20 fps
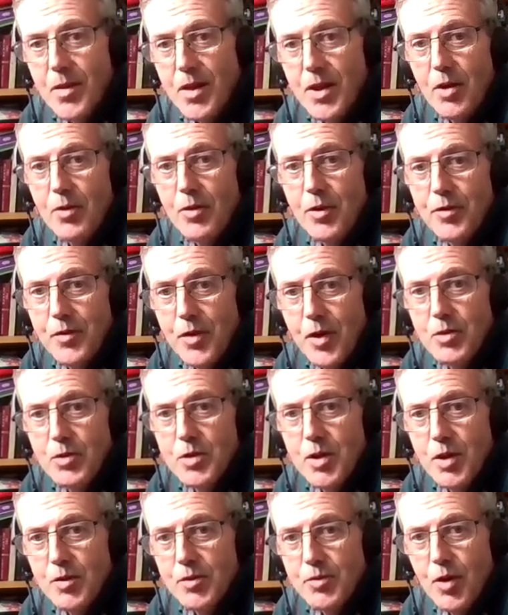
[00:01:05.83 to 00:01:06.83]
a
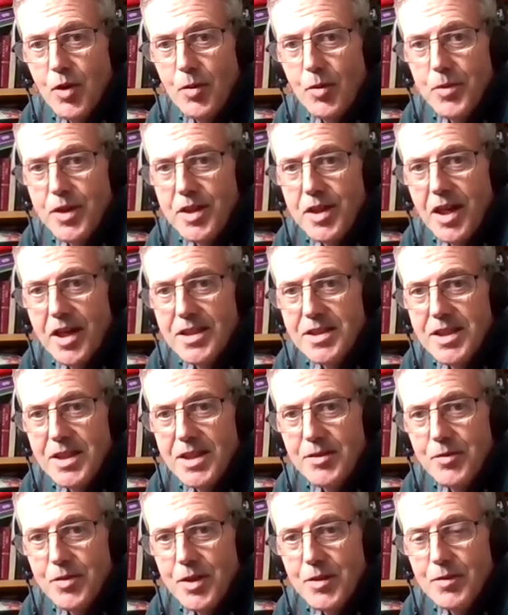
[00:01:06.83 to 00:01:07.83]
photo from the
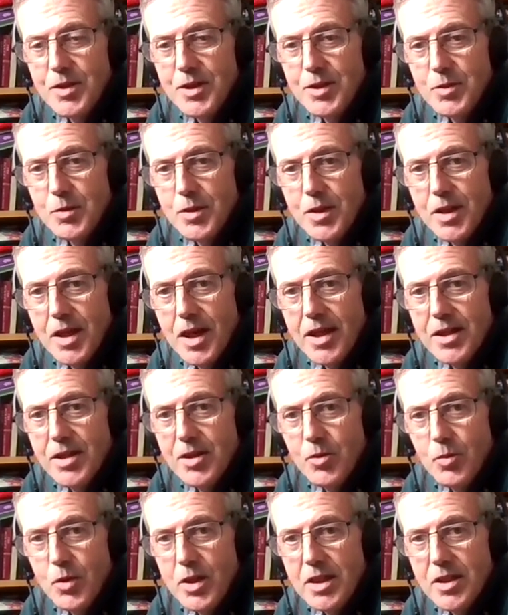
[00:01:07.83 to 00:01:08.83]
1950s with that in
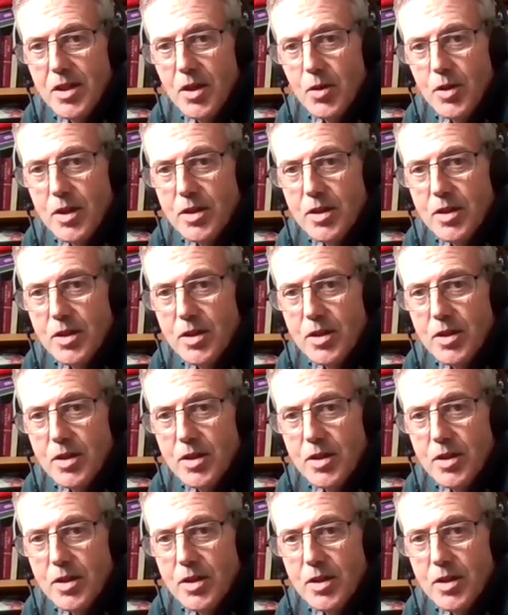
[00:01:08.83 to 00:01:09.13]
the window,